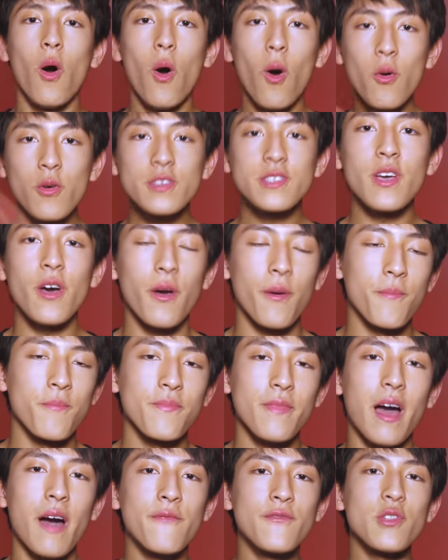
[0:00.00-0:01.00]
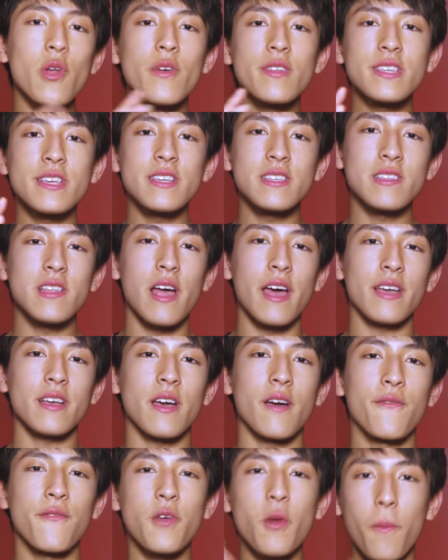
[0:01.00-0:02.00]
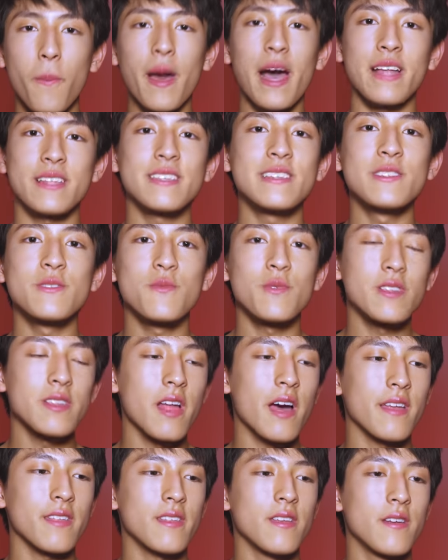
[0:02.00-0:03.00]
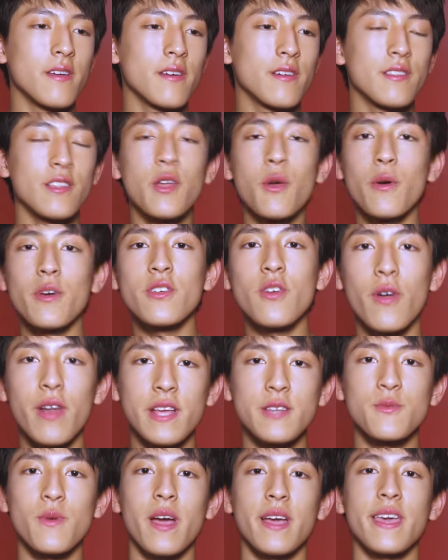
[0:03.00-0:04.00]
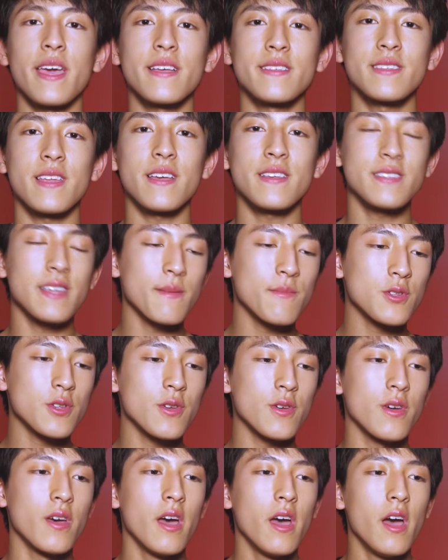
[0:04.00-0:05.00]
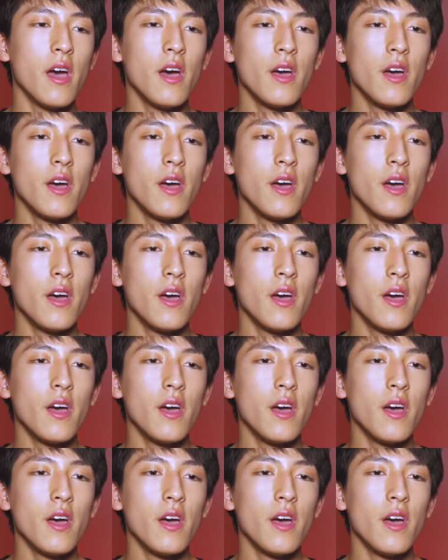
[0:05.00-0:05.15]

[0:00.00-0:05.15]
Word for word: Also, I've noticed like a few patterns with like the newer Yonex rackets, they seem to